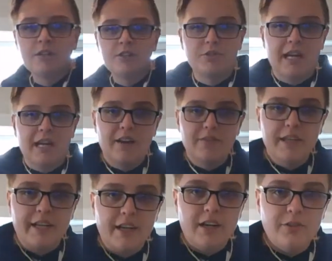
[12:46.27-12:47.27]
So I have
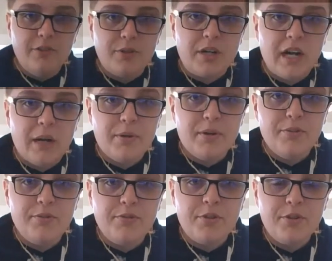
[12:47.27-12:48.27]
like a little cup
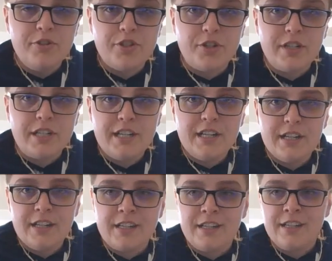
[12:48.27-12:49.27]
of dirt
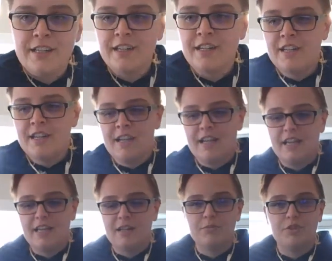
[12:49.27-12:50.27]
here,
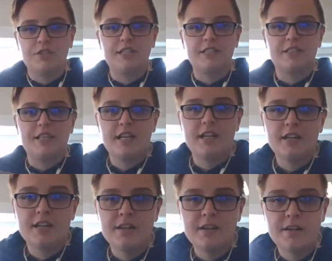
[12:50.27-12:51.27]
and I'm just going to take
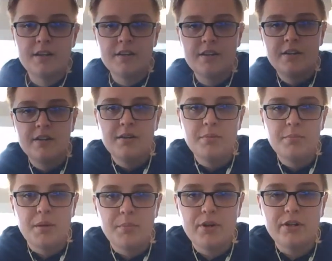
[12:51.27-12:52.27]

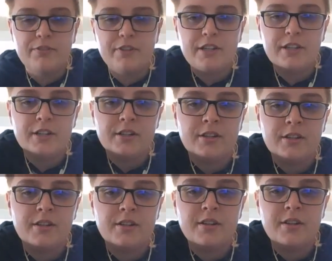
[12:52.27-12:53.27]
my pointer finger,
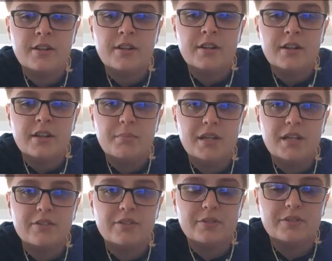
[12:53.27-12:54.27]
make
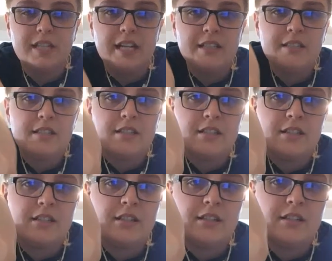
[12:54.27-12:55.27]
a little dent
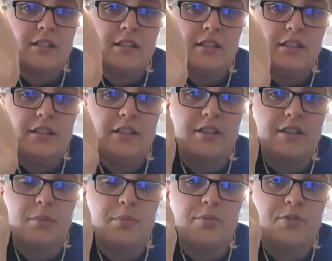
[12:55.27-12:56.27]
in the
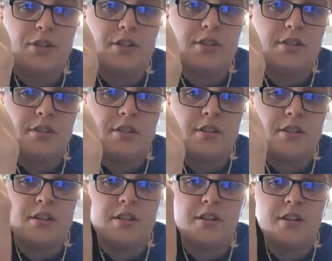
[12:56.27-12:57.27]
cup of dirt,
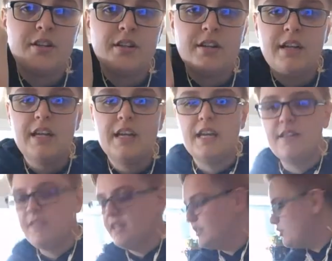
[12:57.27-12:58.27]

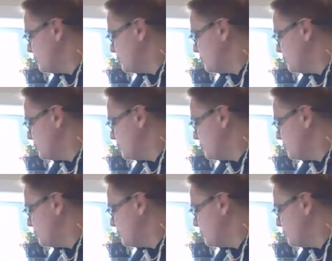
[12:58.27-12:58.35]
and then